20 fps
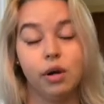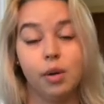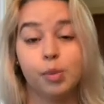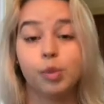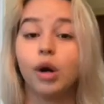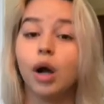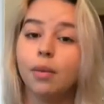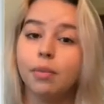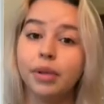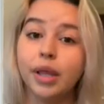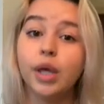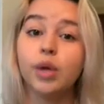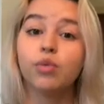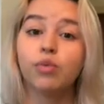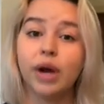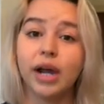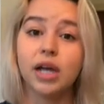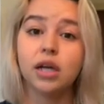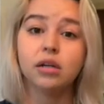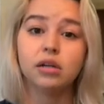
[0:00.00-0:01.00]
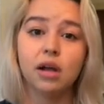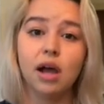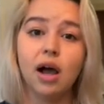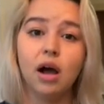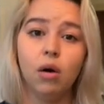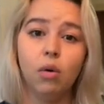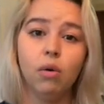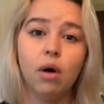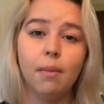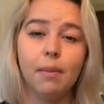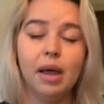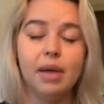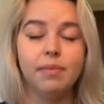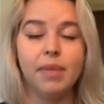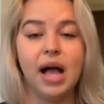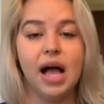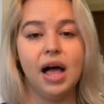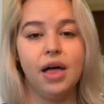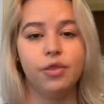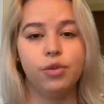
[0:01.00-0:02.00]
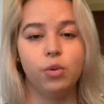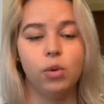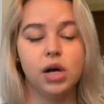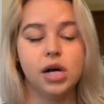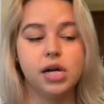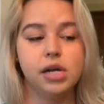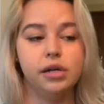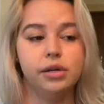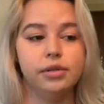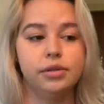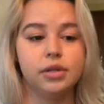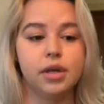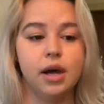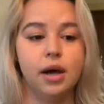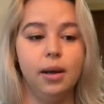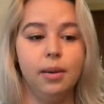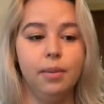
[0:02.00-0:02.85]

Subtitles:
I'll probably write out what my path was,